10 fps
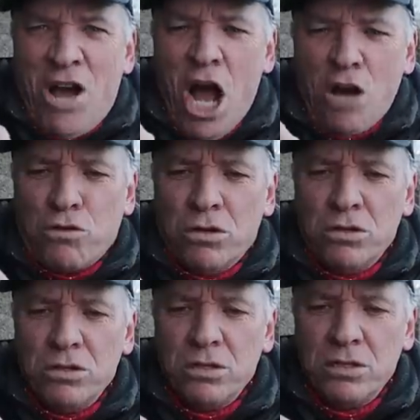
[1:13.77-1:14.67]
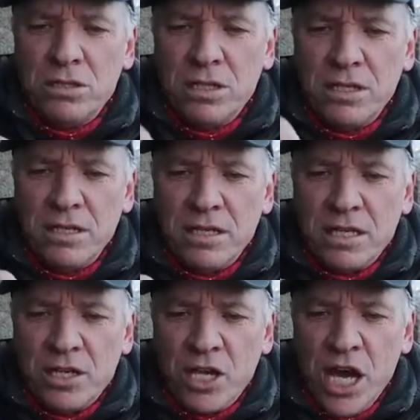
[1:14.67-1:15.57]
Oh
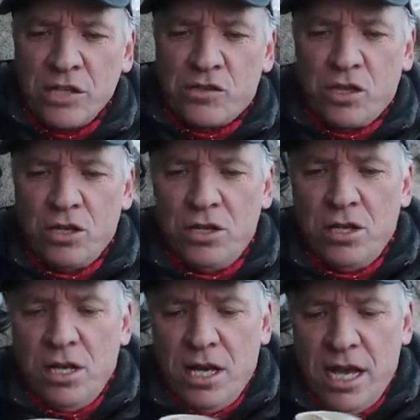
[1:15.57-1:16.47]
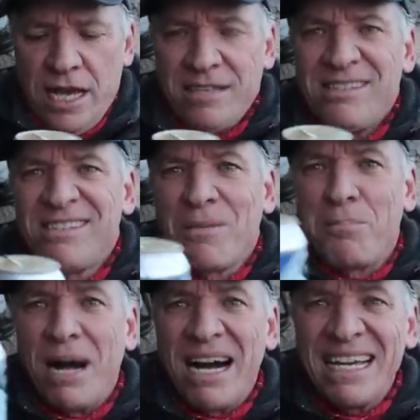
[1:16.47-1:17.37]
yes, and this is a
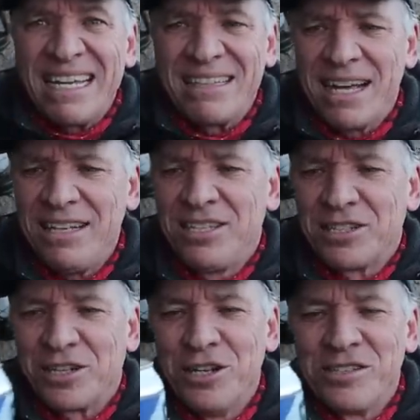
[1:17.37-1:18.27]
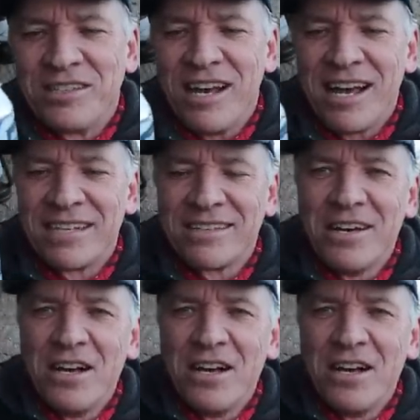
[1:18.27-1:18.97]
pint. That is a good size.